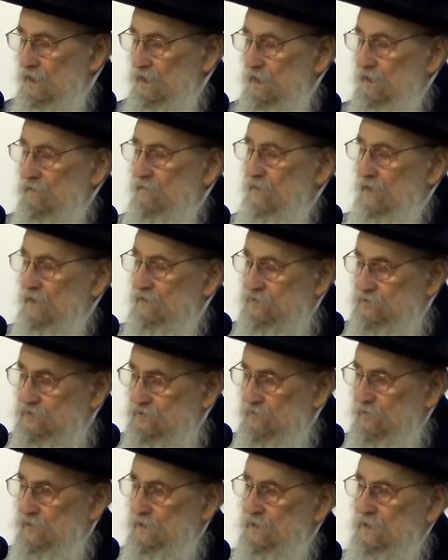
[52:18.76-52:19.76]

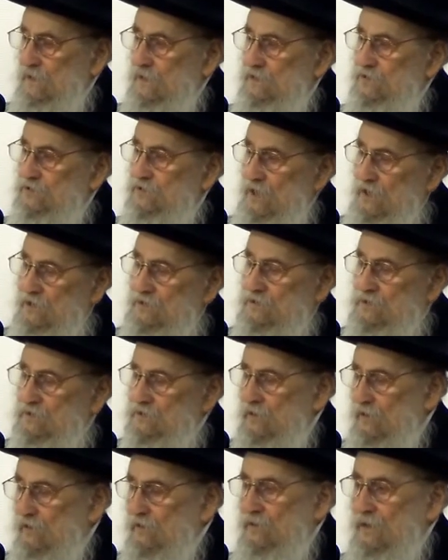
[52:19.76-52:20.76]
Eventually, he changed
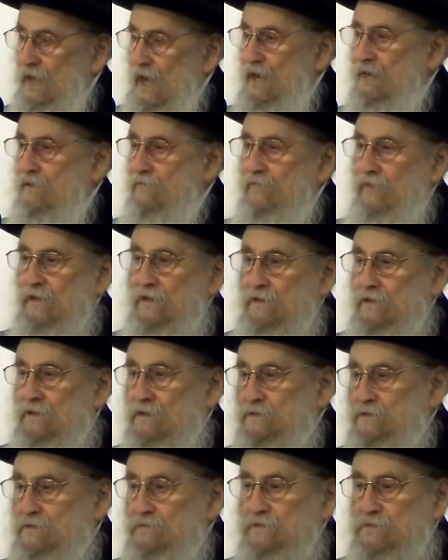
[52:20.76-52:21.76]
his whole life, and
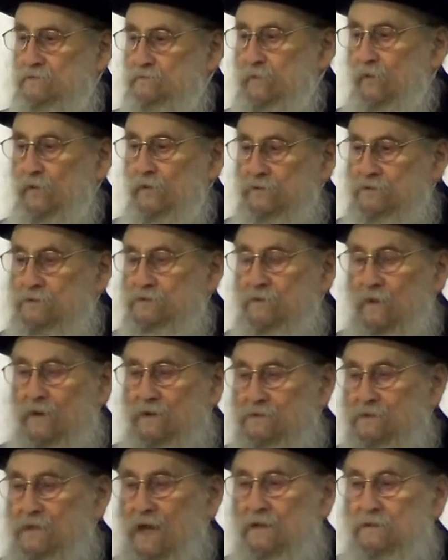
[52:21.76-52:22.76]
his sports
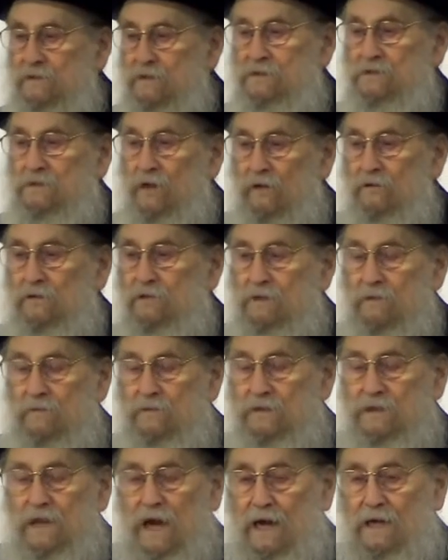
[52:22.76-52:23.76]
was not his
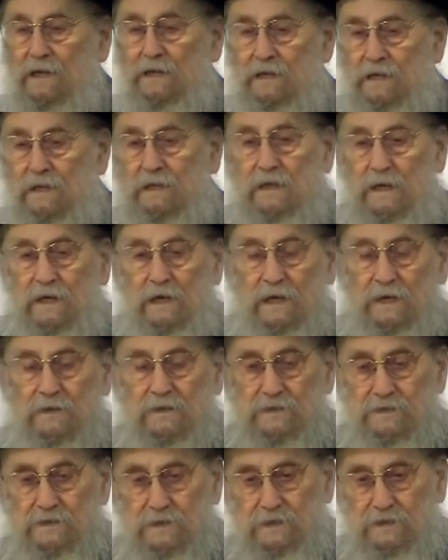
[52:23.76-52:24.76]
ultimate idol in
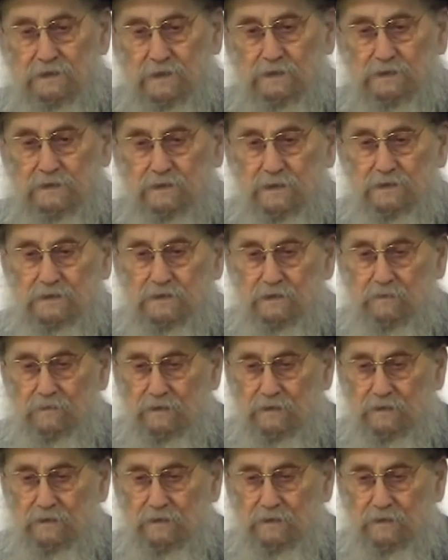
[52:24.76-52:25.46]
his existence.